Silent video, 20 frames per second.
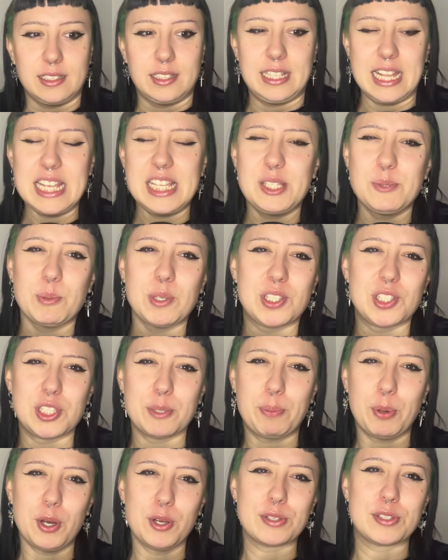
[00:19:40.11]
This was
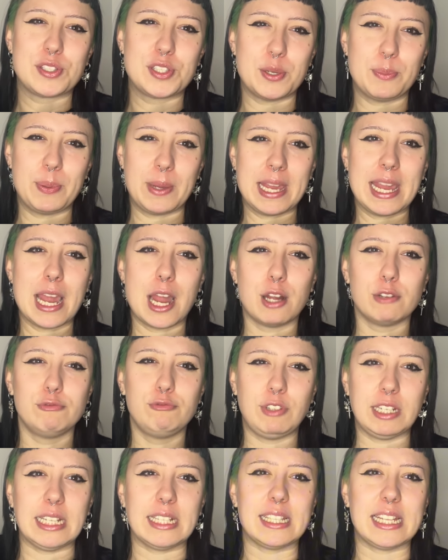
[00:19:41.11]
supposed to be a
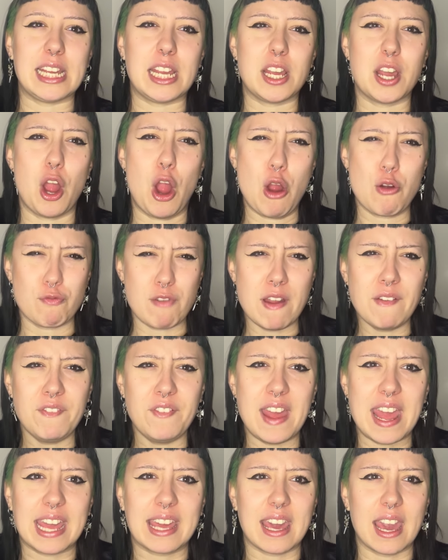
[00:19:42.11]
really
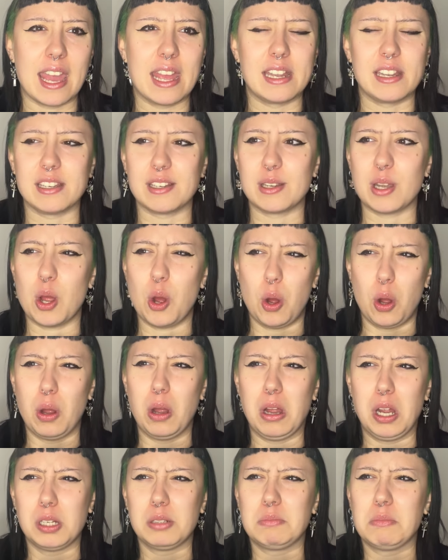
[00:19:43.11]
horrific and,
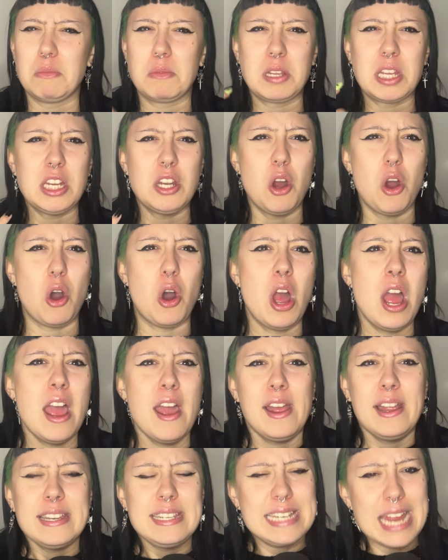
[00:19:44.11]
you know,
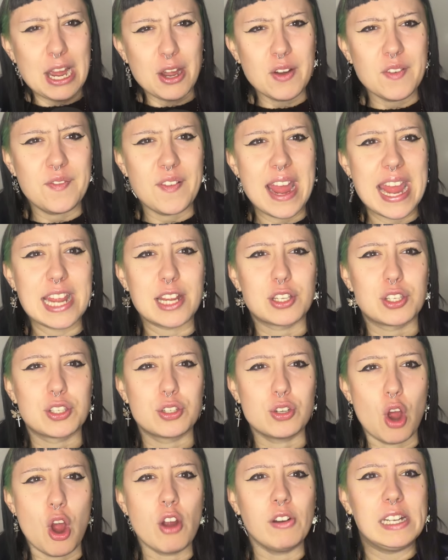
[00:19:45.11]
terrifying
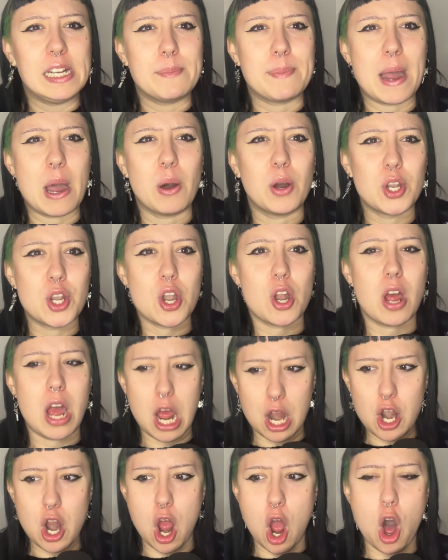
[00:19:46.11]
story about an,
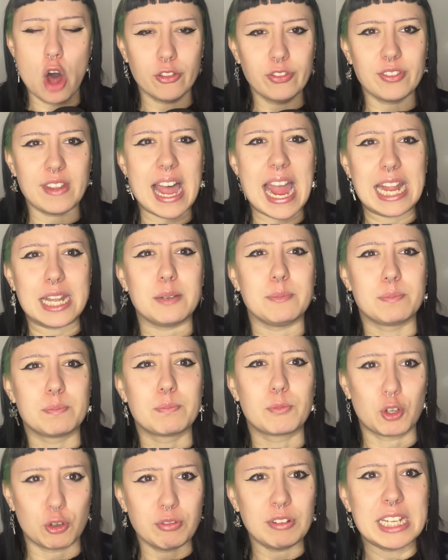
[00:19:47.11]
an online
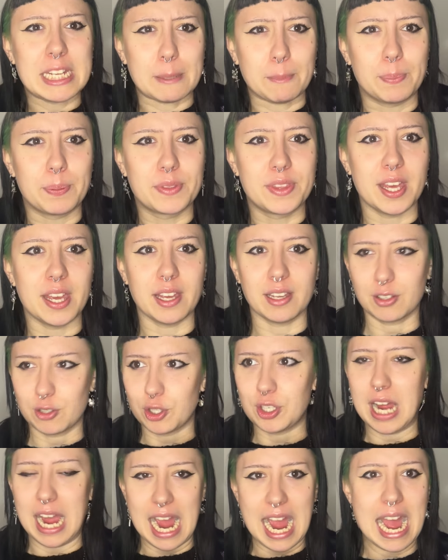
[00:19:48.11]
creep that
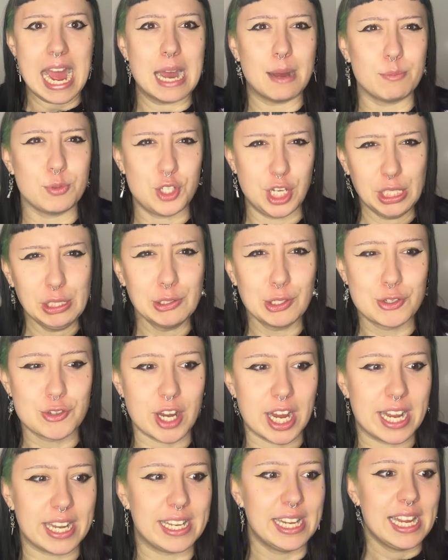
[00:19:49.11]
could harm
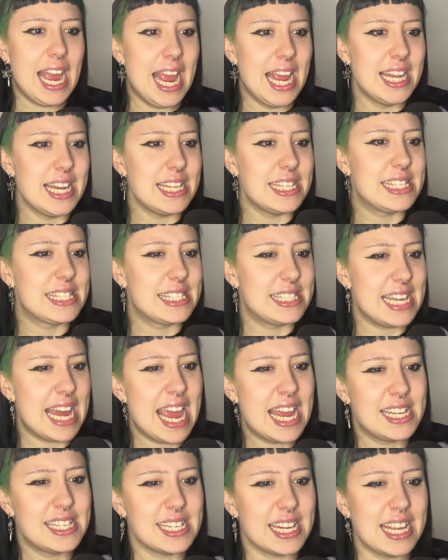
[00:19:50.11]
children. And
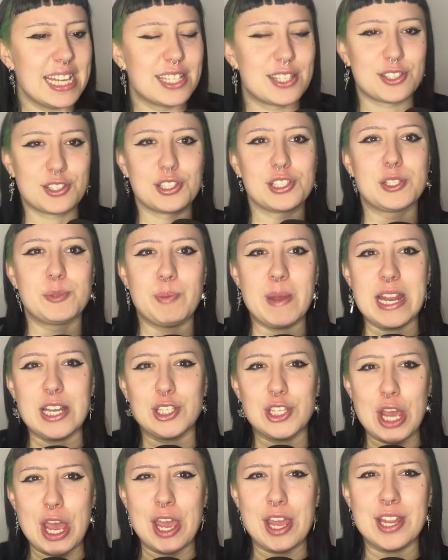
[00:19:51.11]
instead, it's just
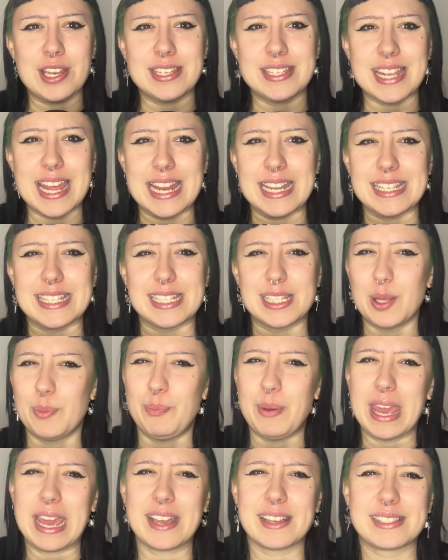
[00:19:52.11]
been turned into the
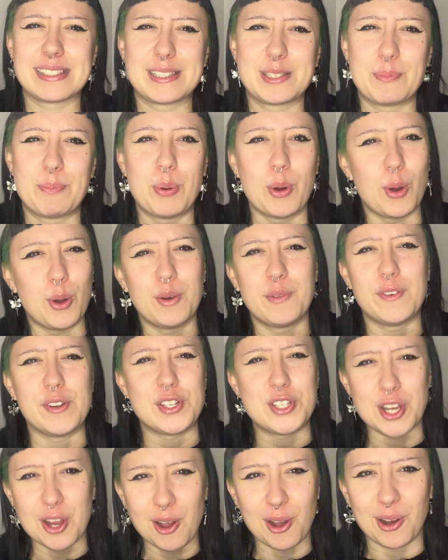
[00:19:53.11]
biggest butt of a
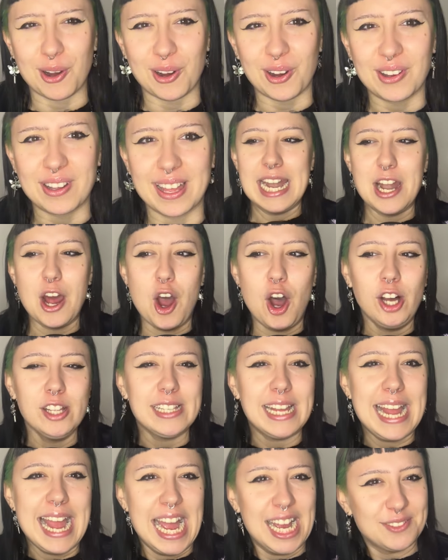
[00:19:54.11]
joke. And
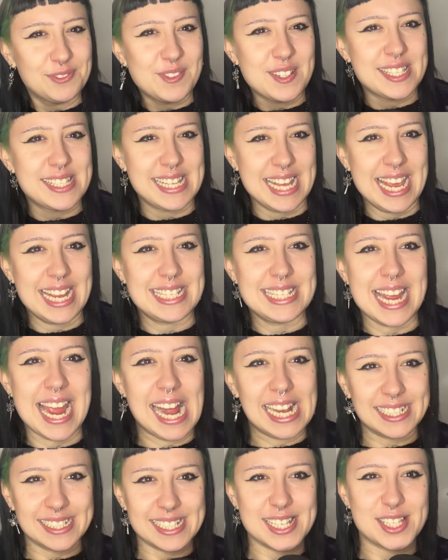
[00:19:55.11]
all I have to say
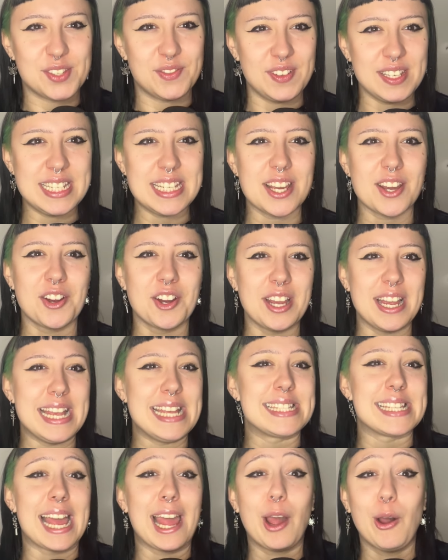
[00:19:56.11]
to end this video
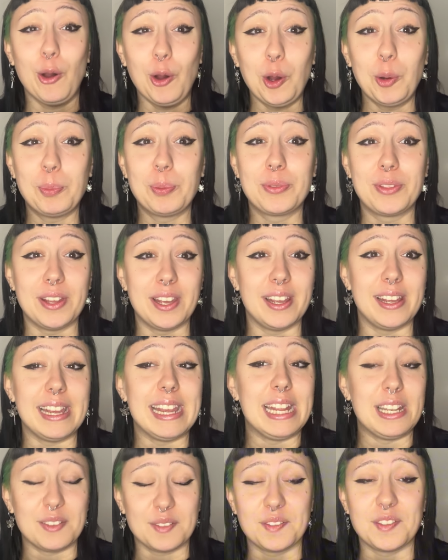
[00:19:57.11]
is I hope that
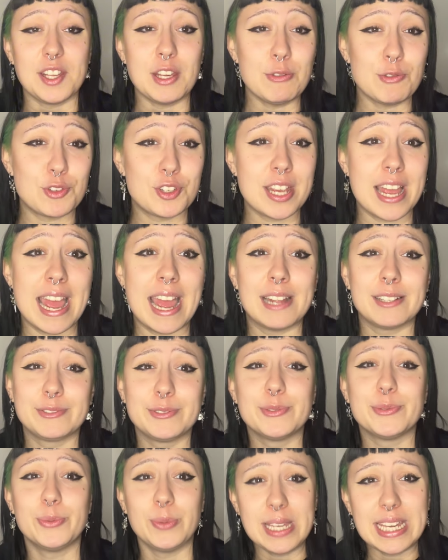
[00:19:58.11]
in future
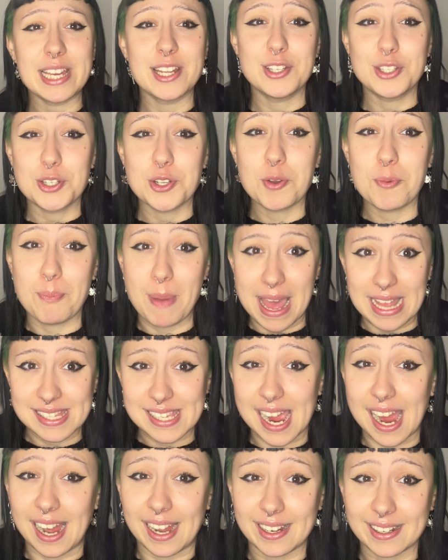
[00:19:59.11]
we can do
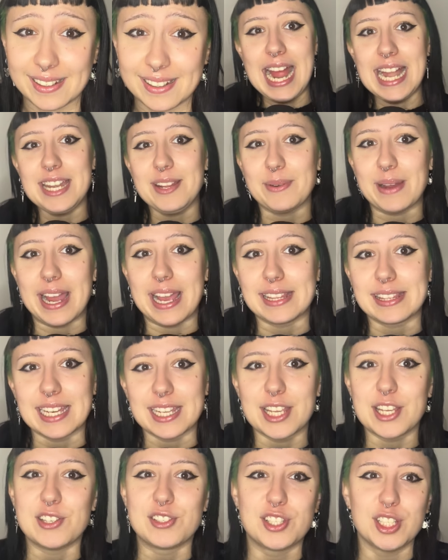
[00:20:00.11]
better. Anyway,
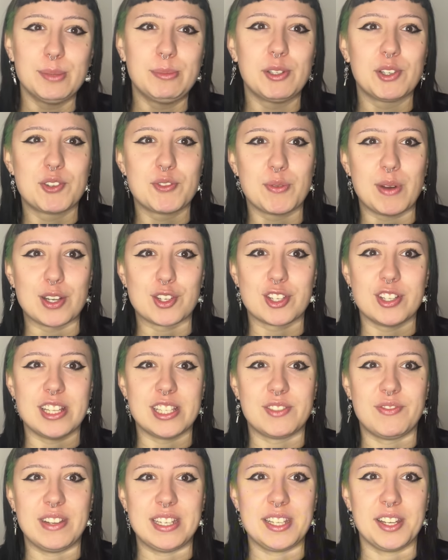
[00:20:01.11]
thank you so much for watching
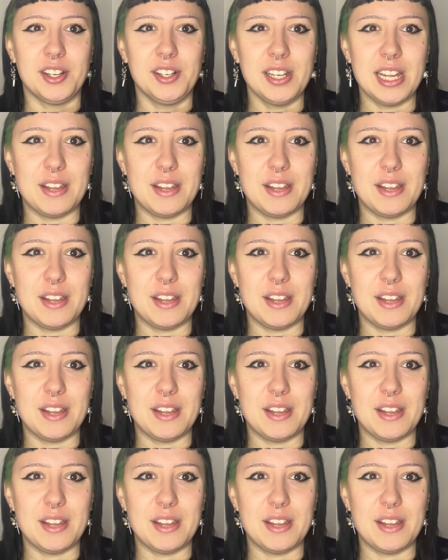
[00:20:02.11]
this video.